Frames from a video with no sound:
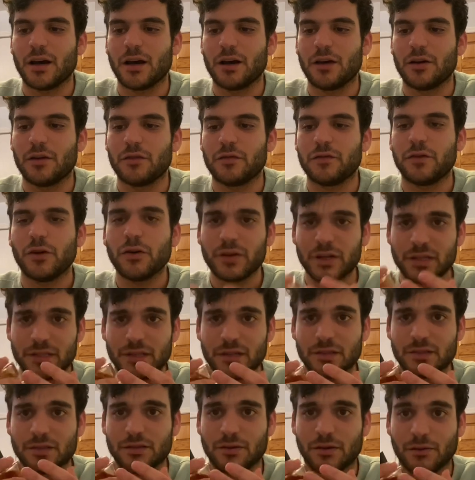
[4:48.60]

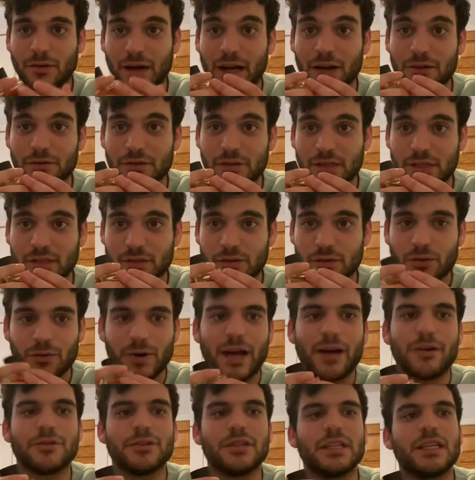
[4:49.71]
focuses around this
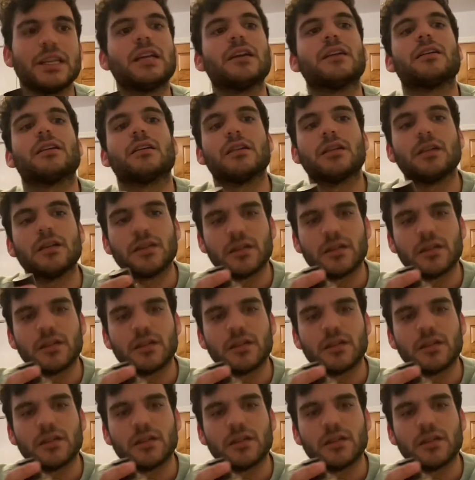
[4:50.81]
grounding,